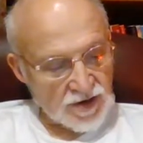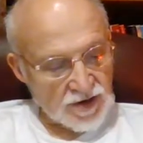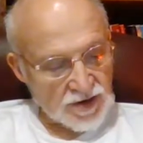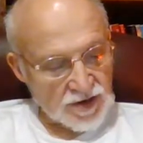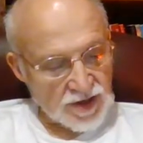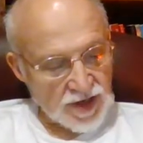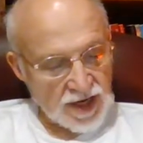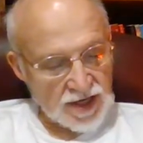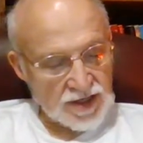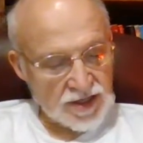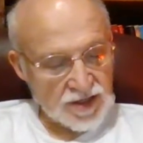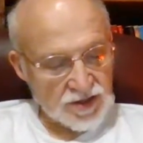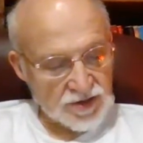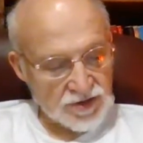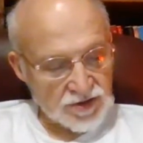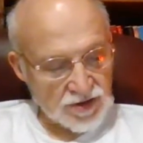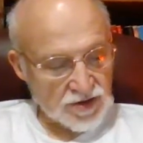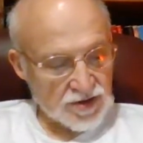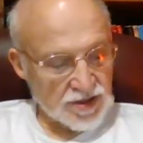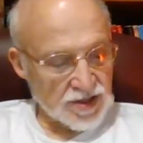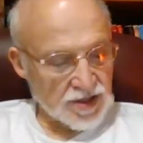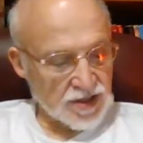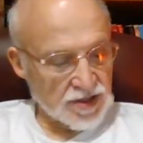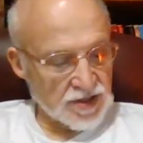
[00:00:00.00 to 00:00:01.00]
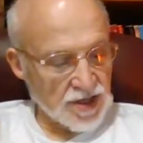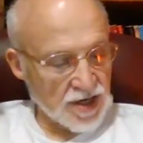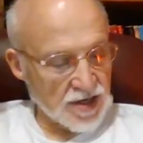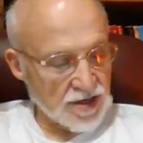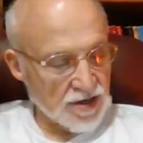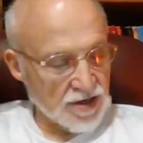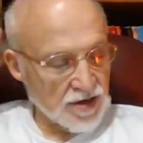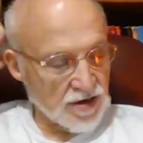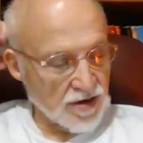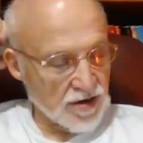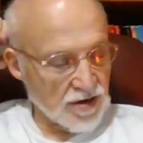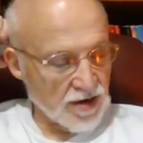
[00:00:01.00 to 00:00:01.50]
1913 that
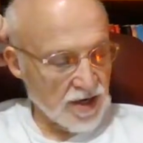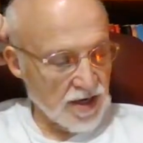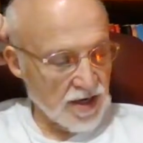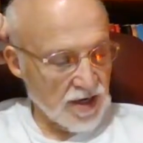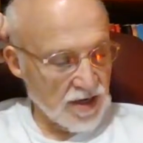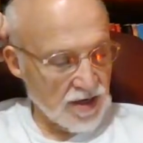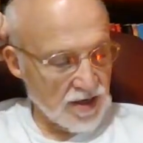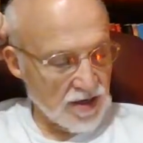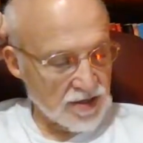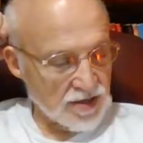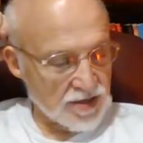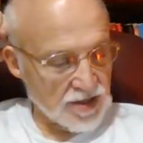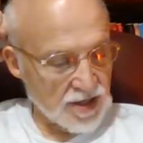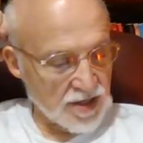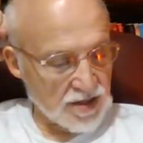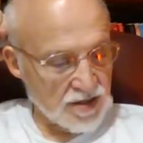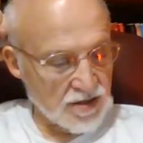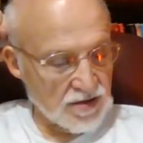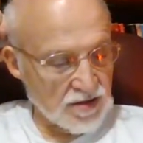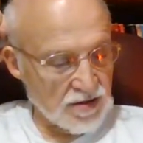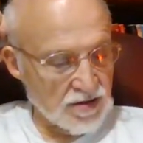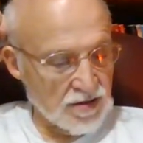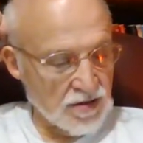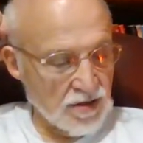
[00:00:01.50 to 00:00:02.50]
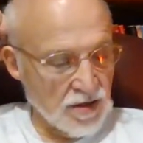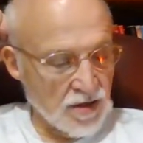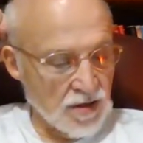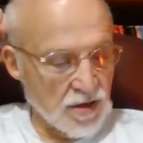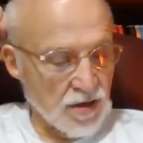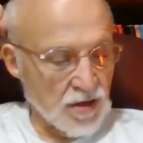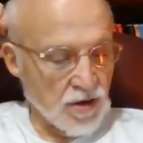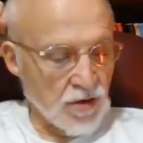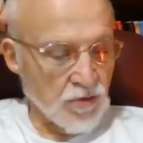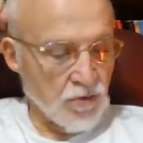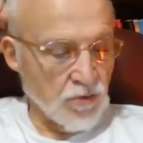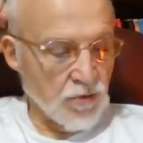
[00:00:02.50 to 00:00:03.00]
year he attended
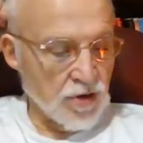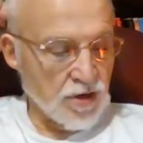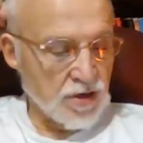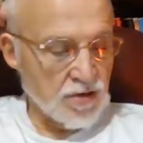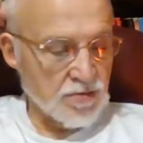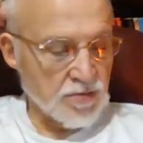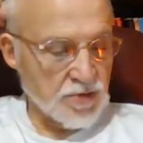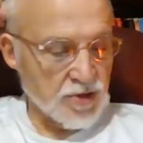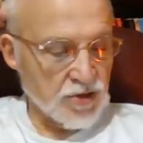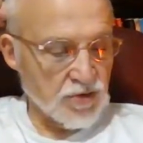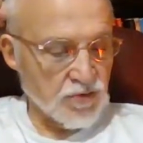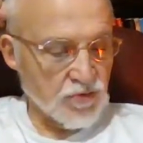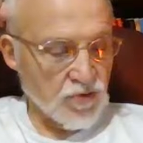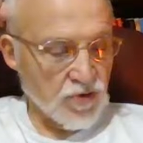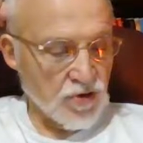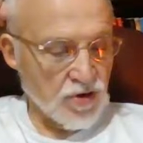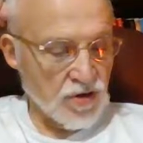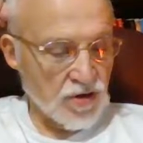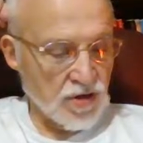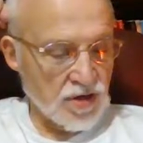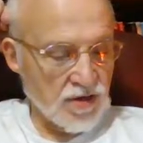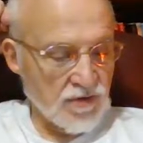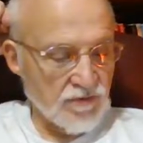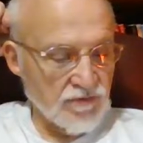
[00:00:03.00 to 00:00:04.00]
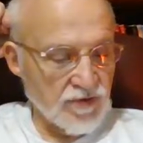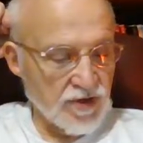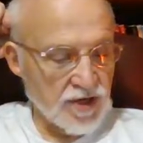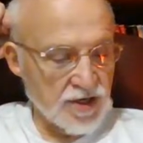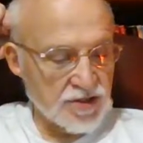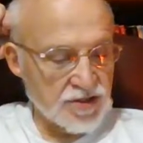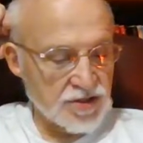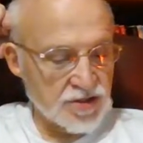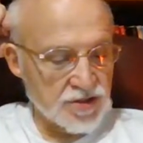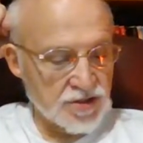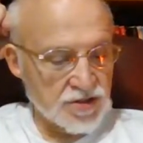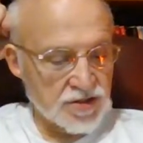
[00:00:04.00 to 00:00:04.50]
Woodmen of the World
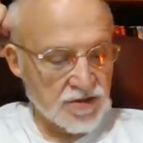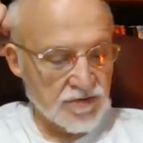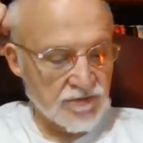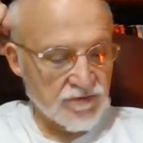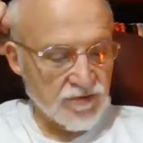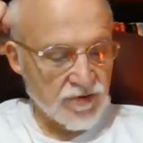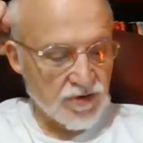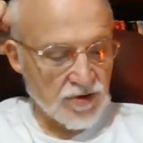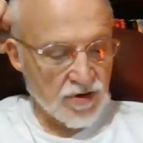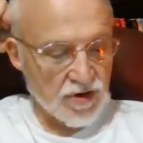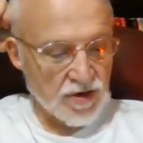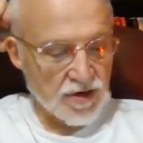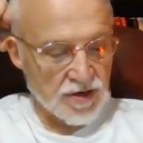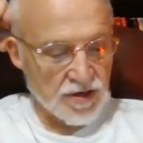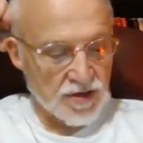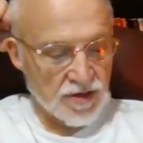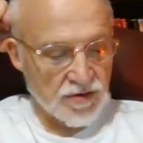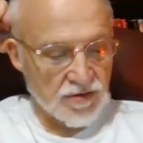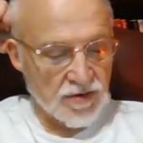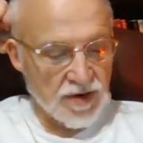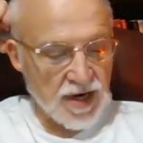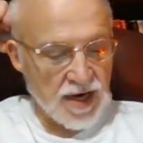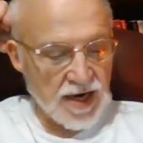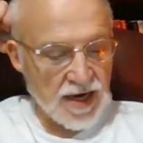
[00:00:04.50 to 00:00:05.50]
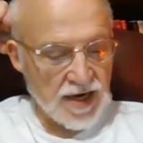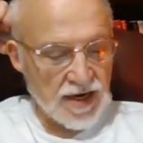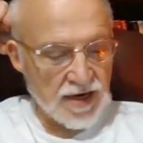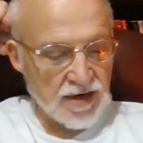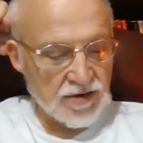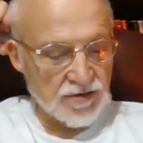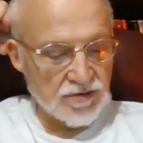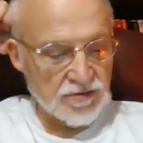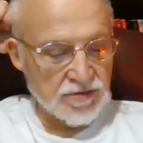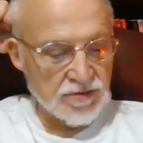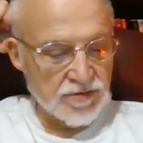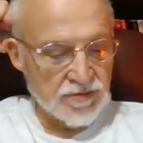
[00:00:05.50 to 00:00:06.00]
conventions in Florida and
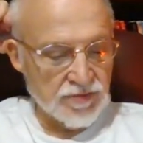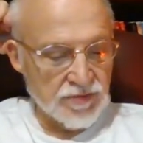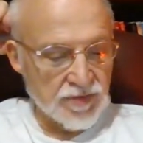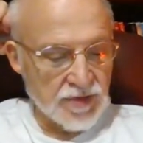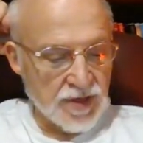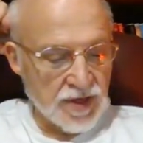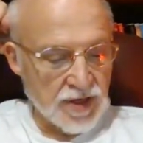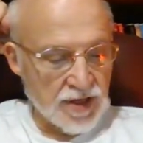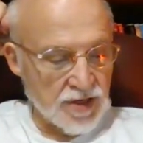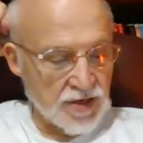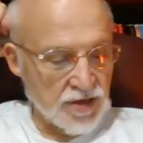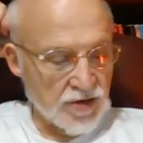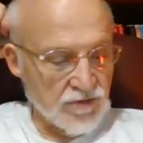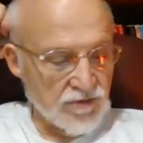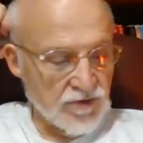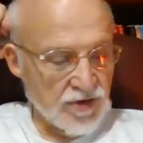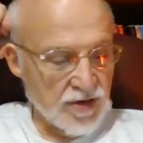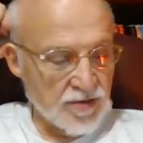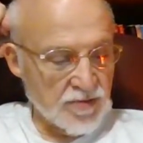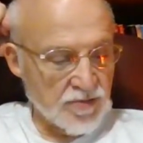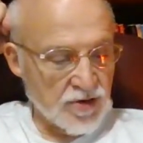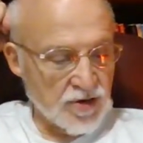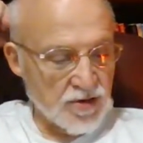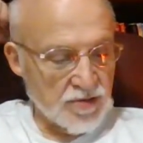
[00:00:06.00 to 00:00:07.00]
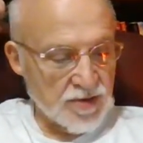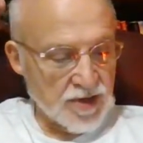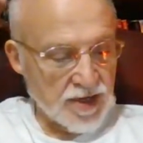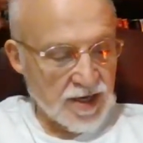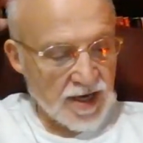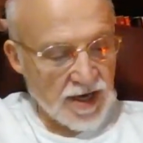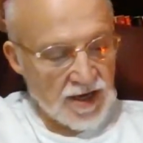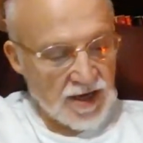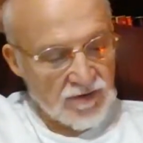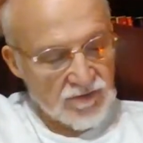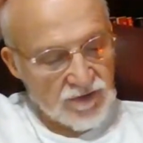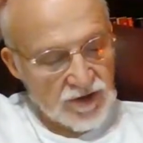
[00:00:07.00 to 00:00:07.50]
Ohio. November, he
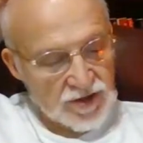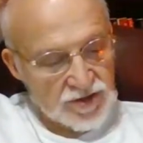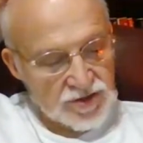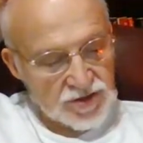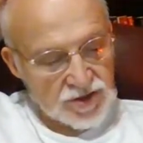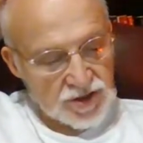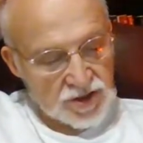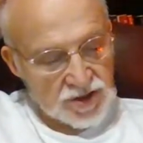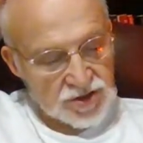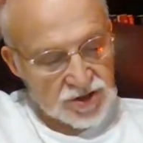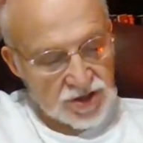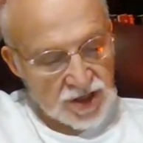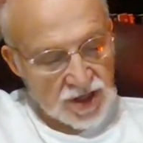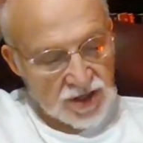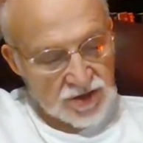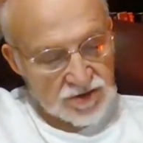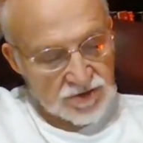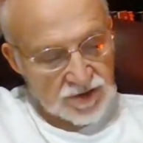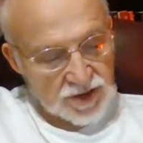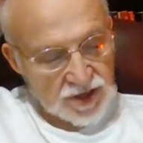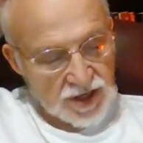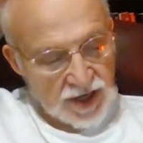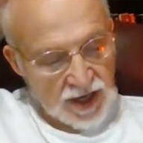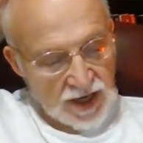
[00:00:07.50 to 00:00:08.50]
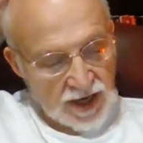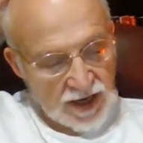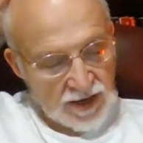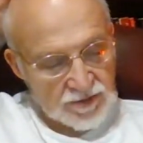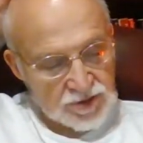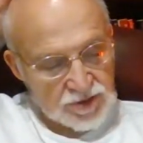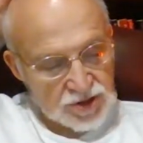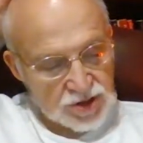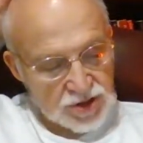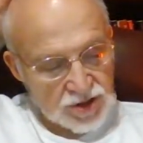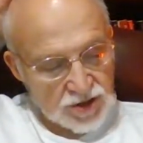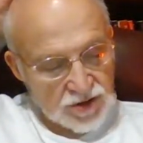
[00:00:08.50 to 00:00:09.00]
began visiting southern
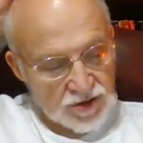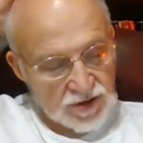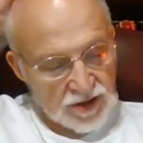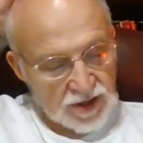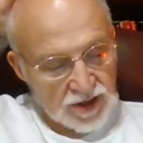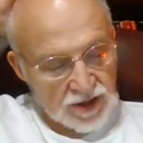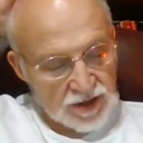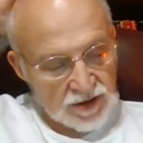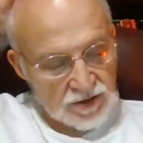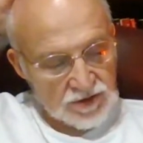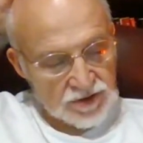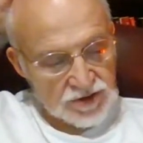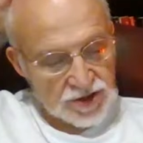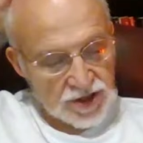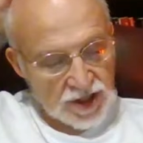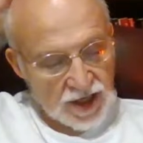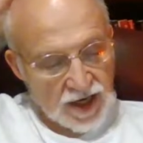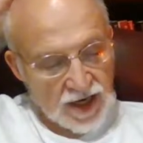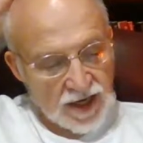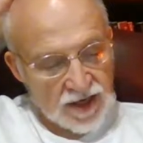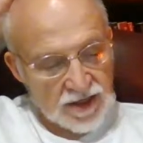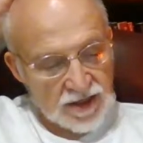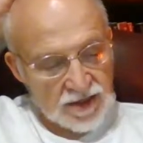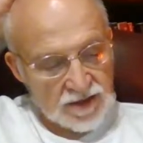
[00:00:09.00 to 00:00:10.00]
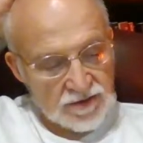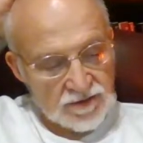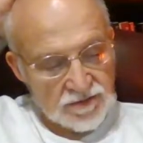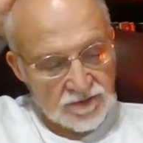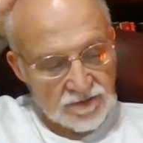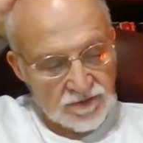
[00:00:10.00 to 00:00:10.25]
camps, touring Louisiana,